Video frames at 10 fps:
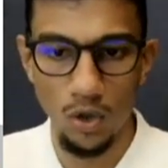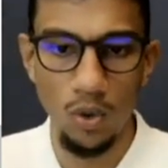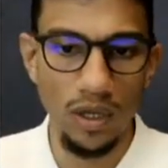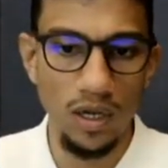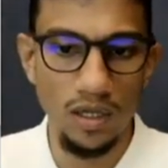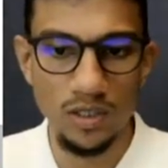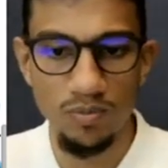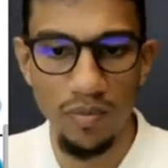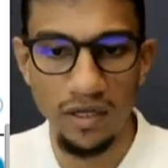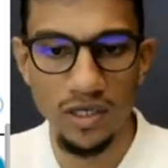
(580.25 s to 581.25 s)
total
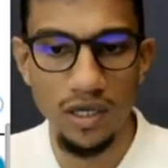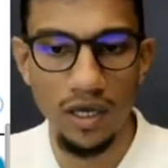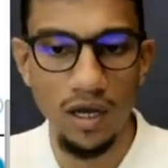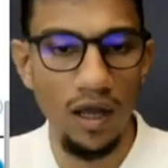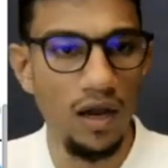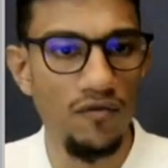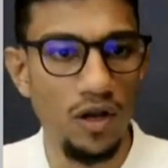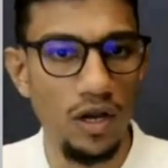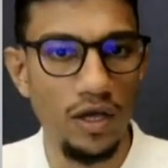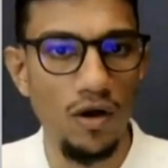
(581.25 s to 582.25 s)
is mentioned here. And if
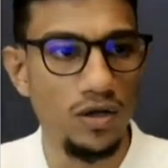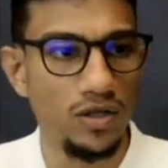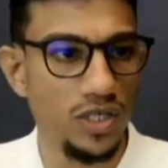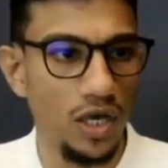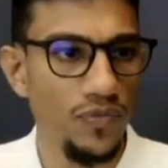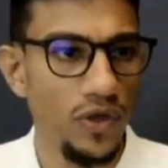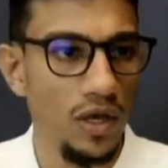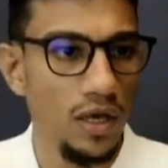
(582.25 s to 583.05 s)
you click on save,